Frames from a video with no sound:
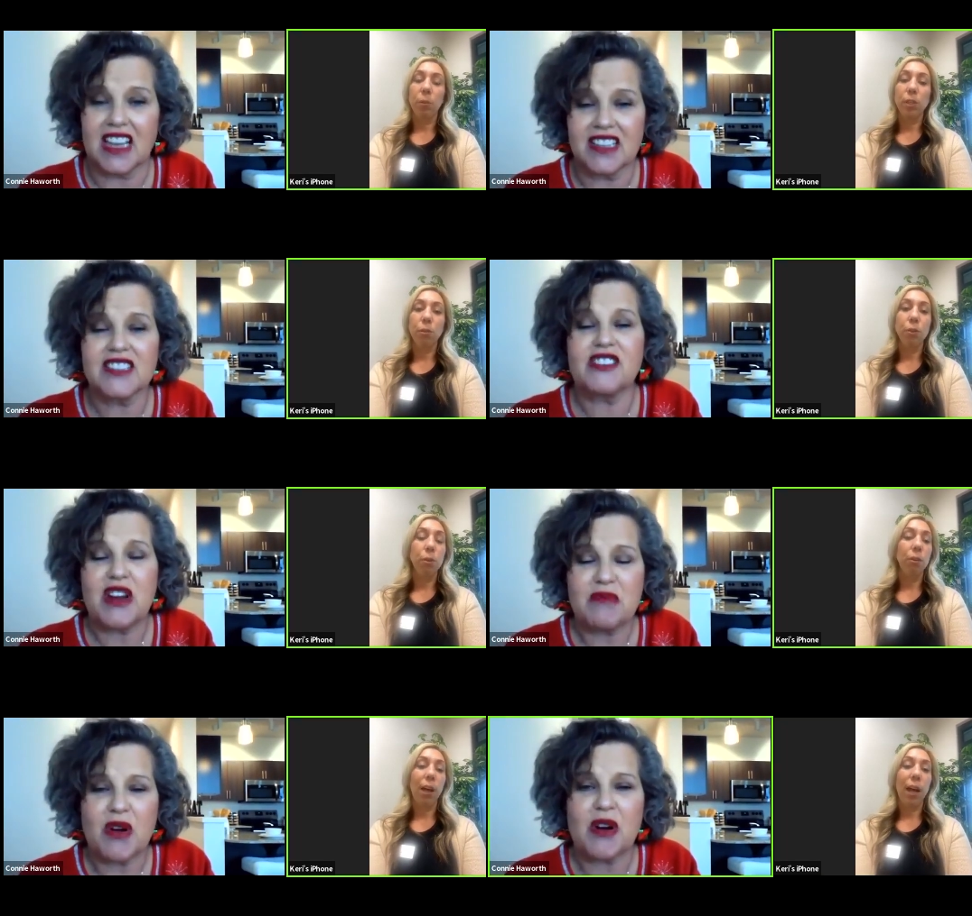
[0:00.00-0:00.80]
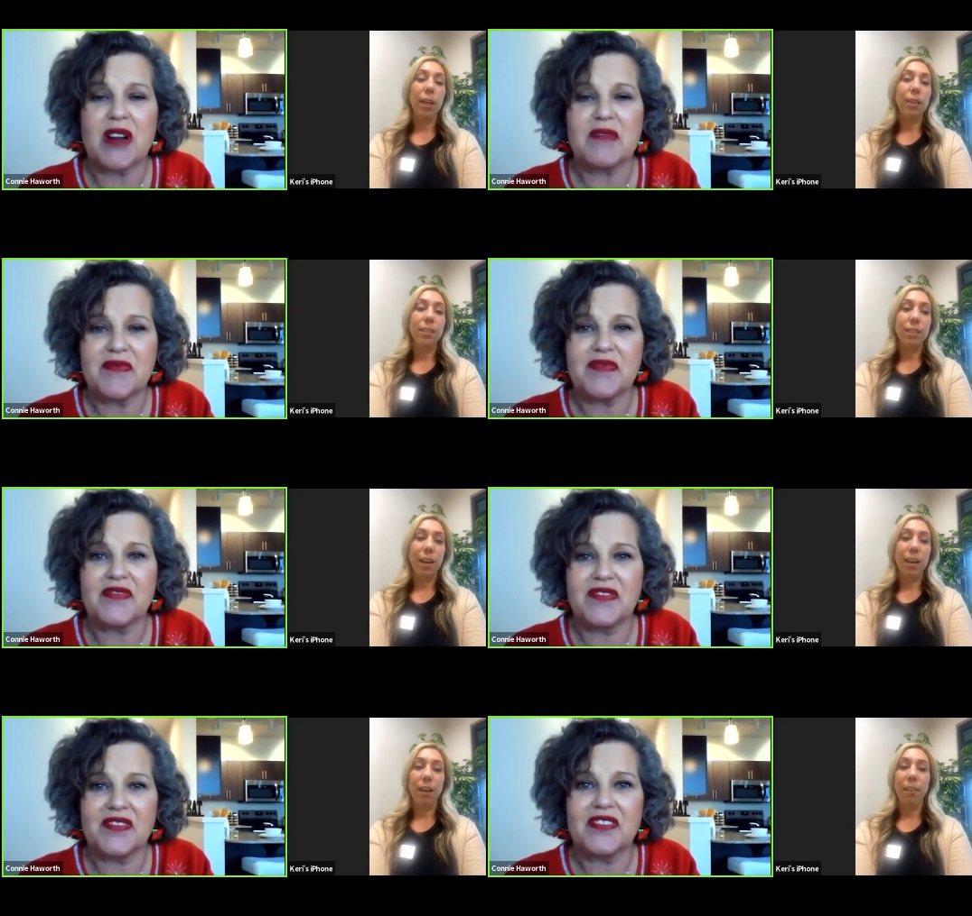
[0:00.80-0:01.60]
Speaker 1: and we that do is a great program
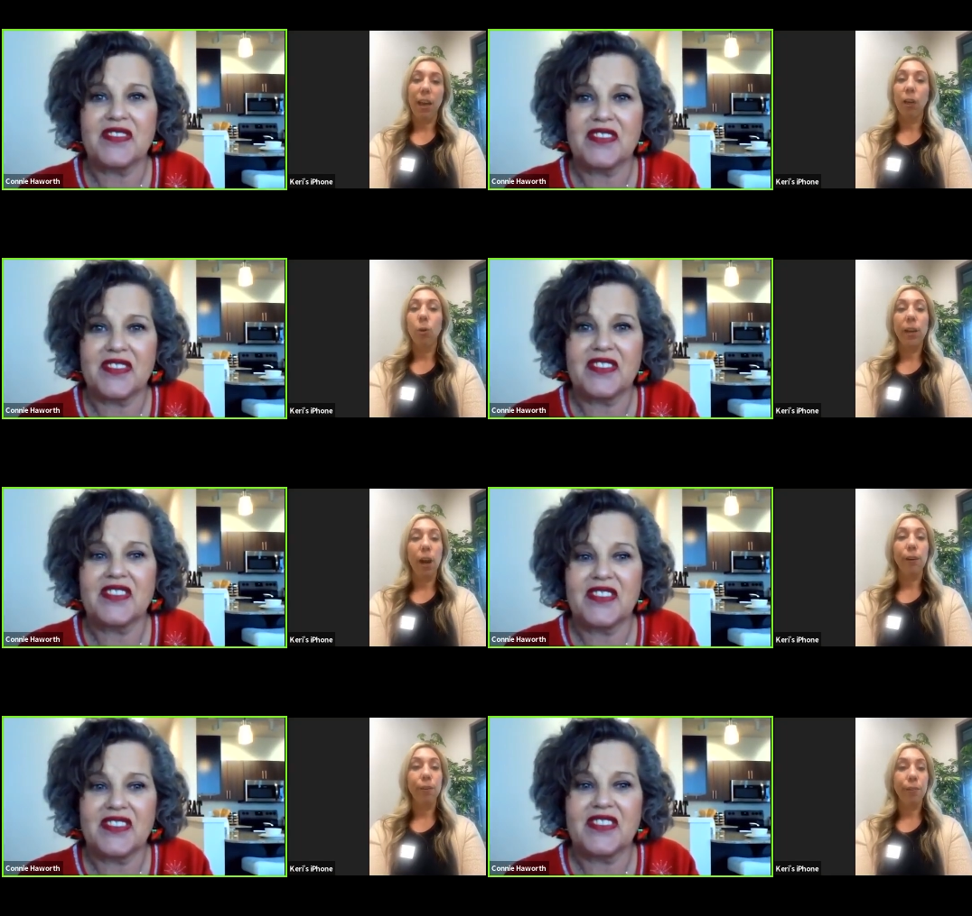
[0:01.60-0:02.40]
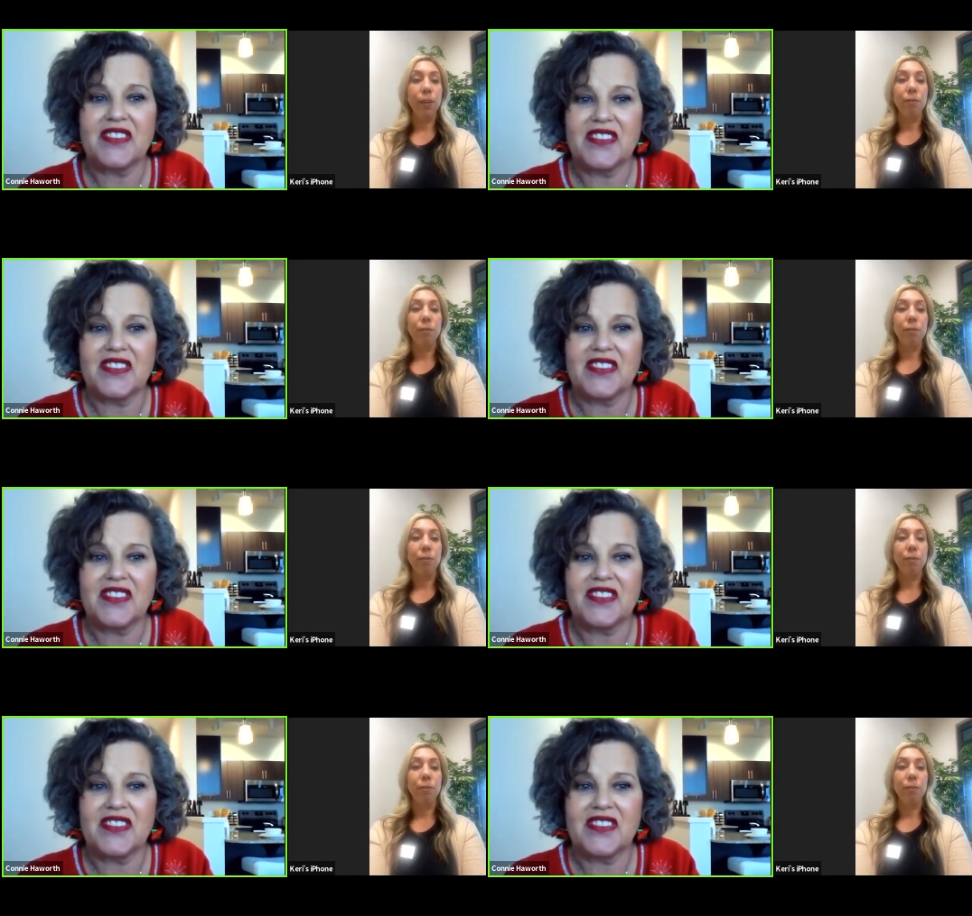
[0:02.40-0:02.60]
choreography